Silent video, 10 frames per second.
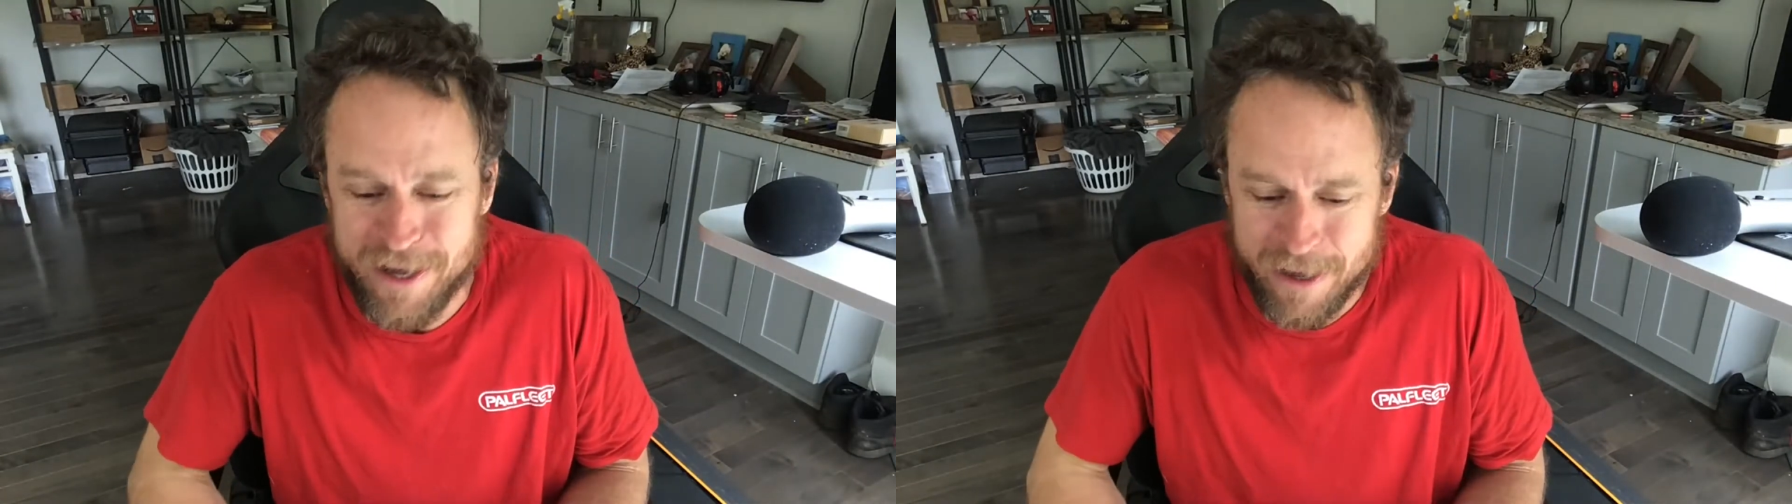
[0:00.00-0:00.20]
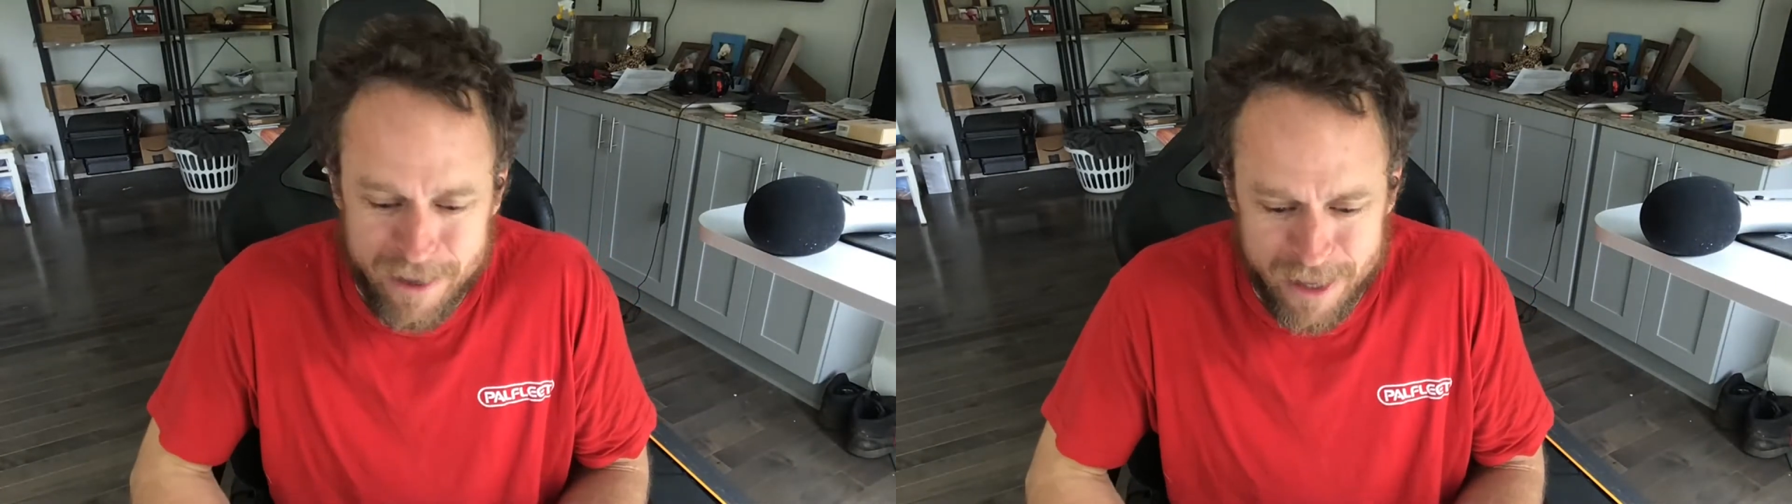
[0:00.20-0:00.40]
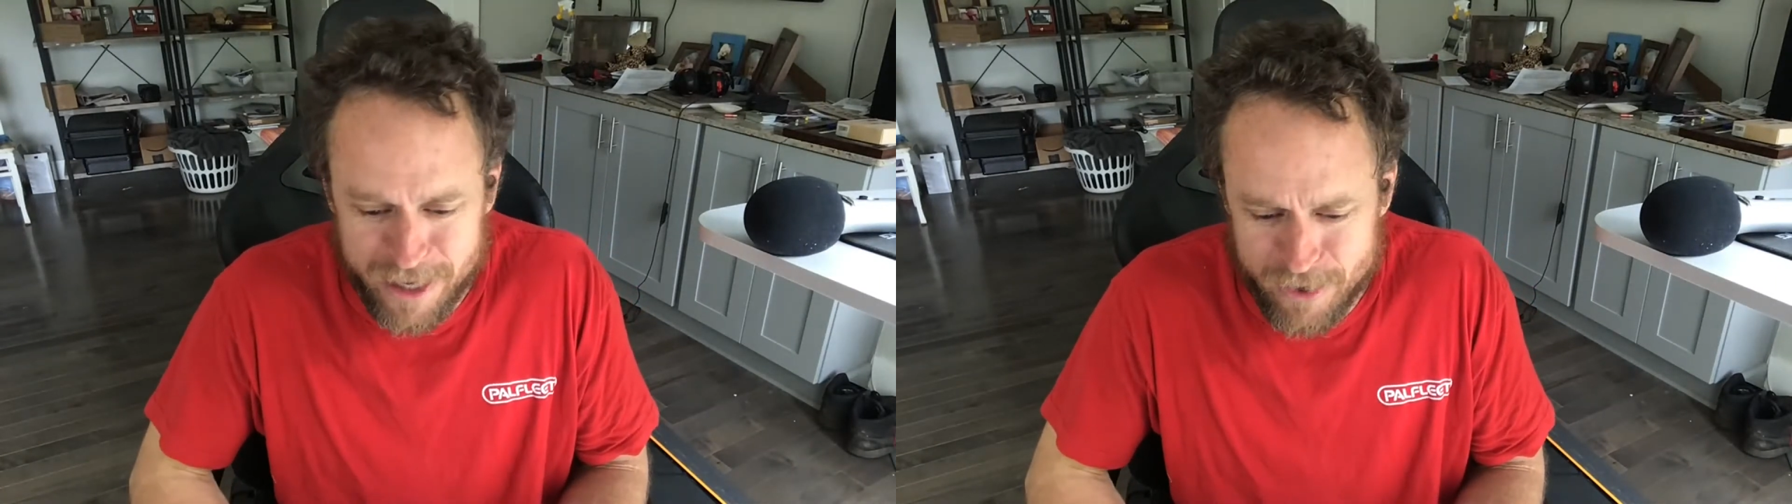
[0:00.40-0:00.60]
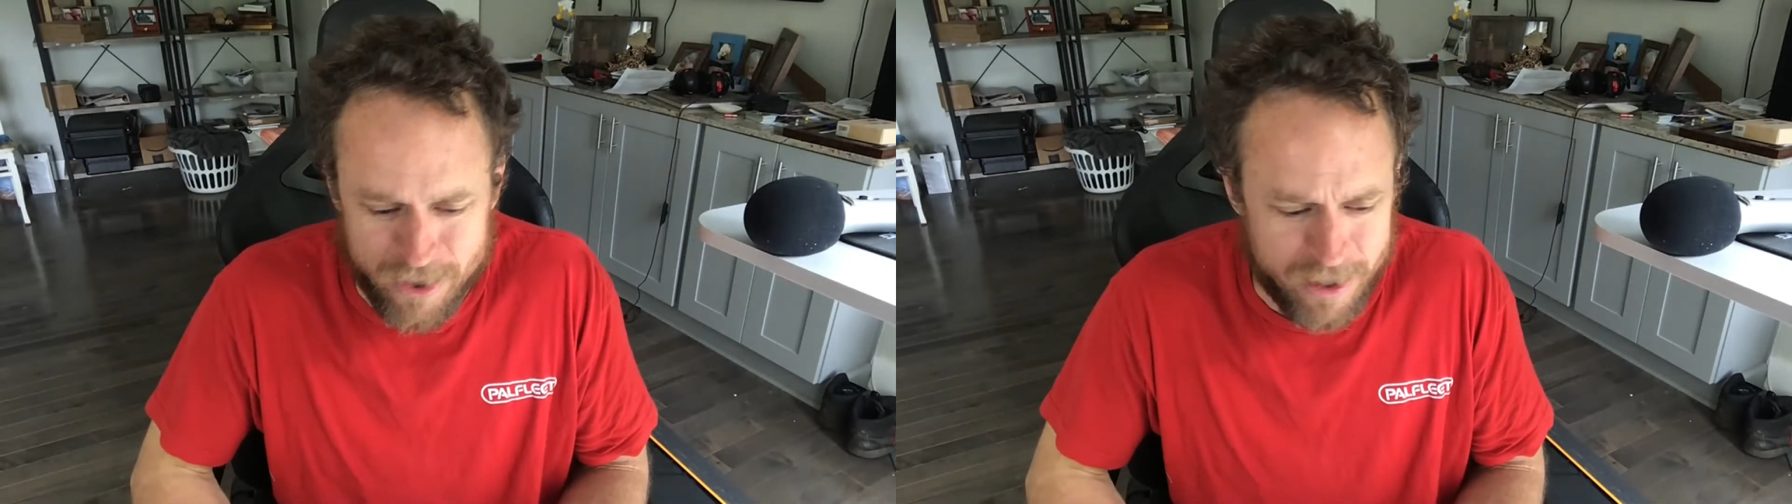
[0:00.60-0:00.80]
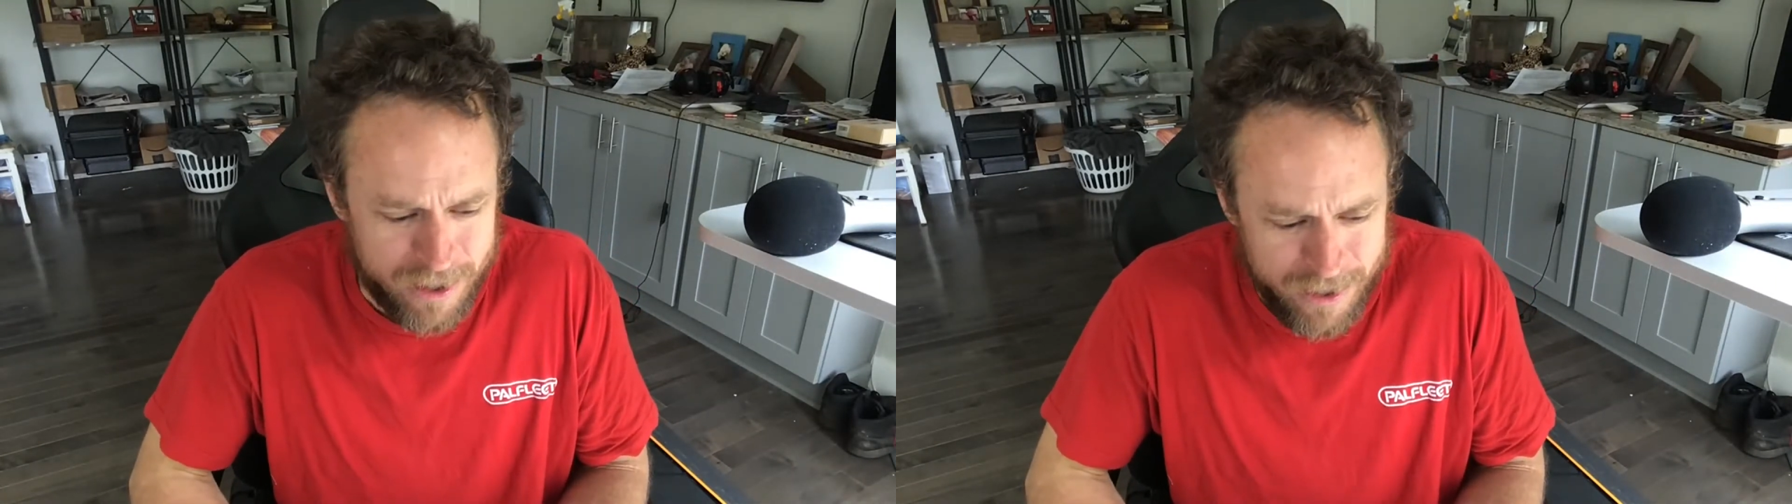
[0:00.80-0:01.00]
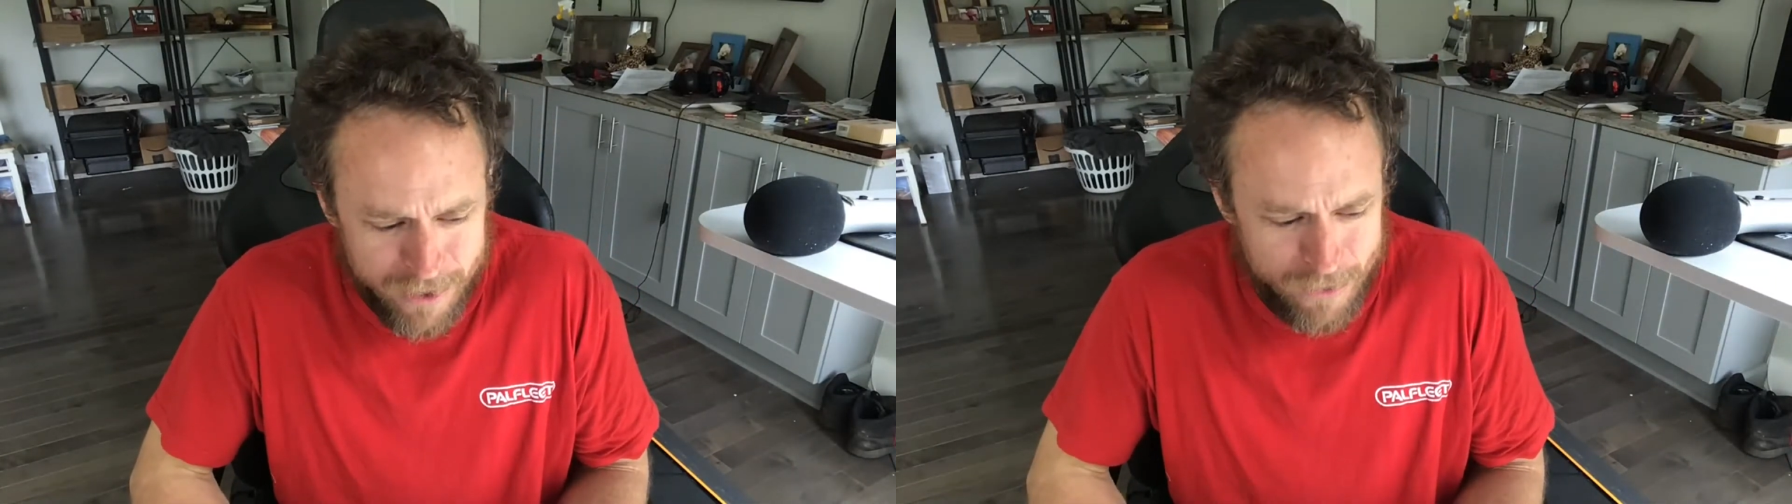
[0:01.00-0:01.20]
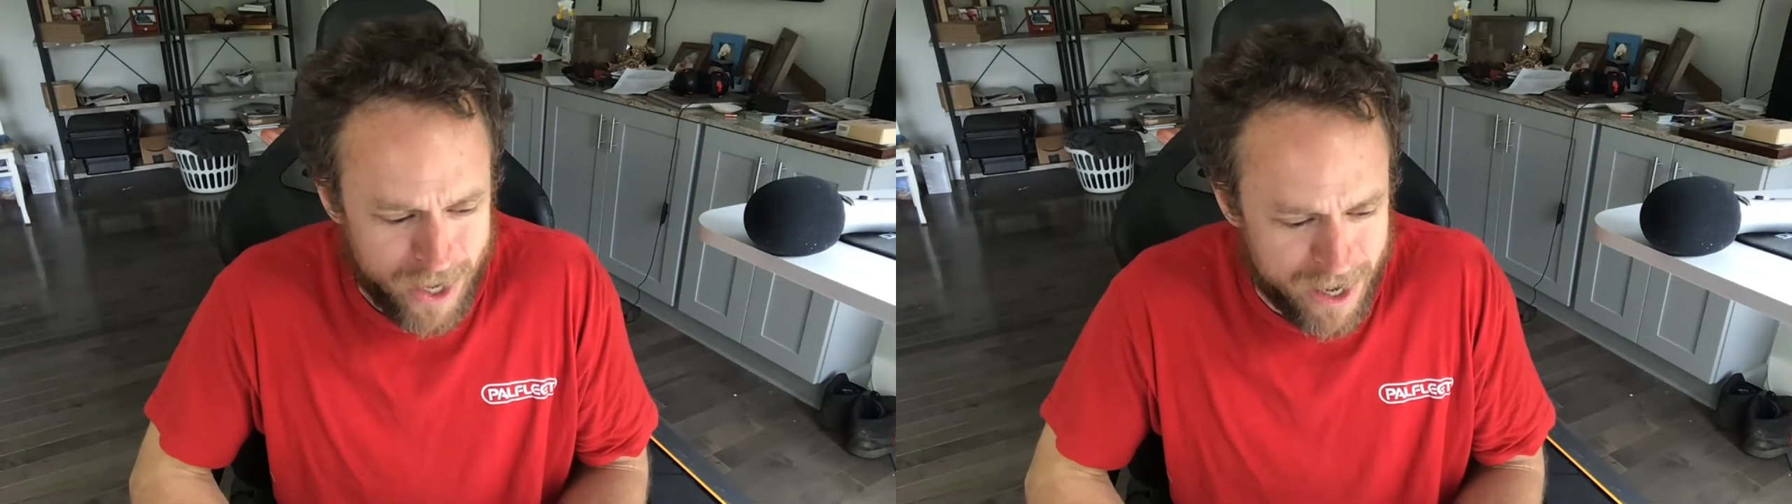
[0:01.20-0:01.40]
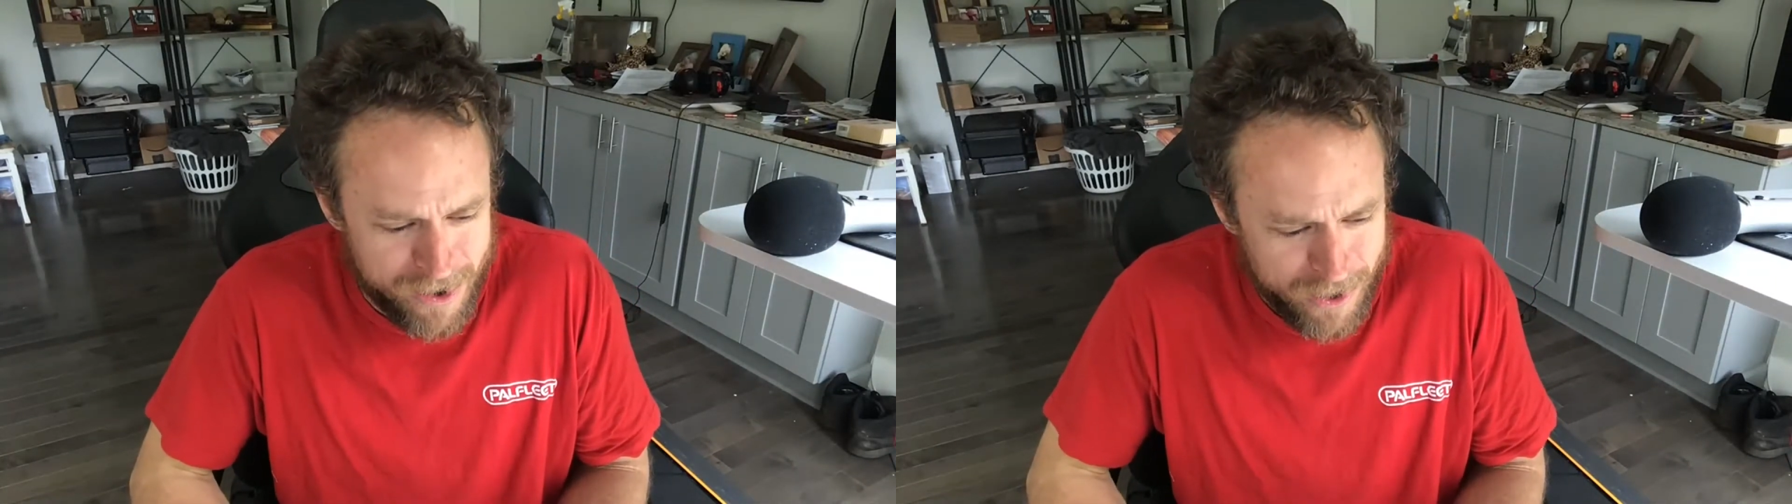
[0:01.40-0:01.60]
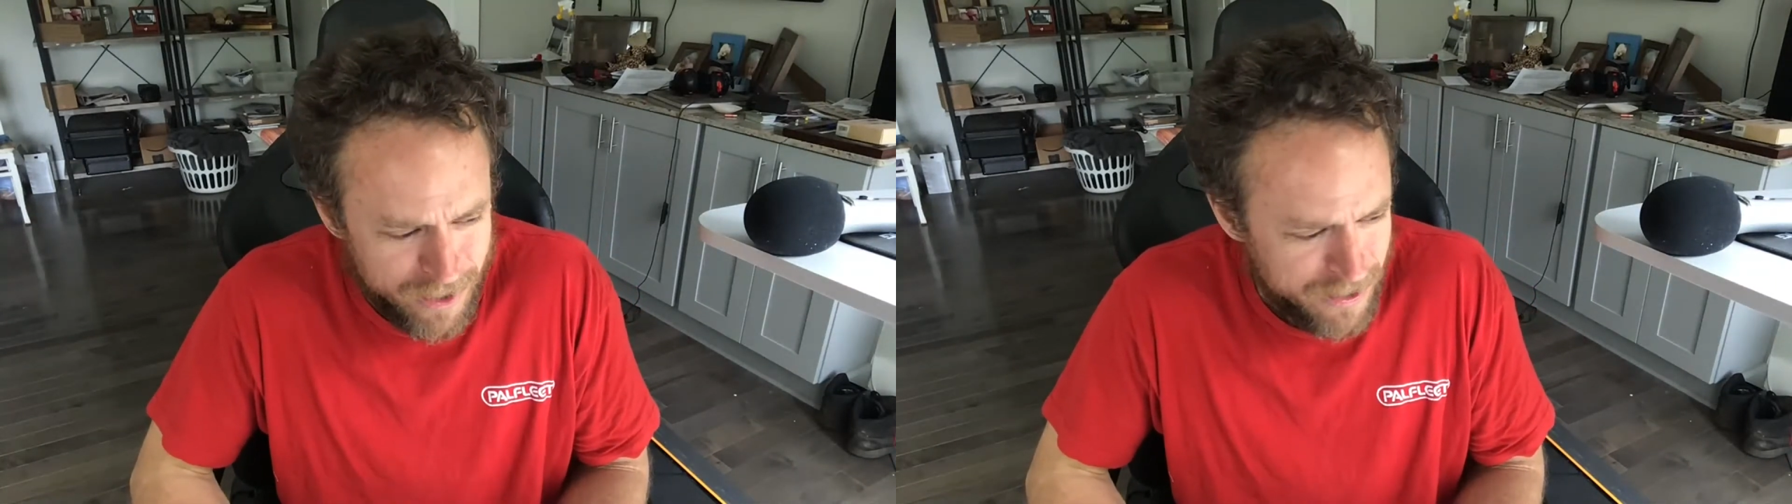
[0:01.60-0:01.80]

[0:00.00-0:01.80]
like going, wow,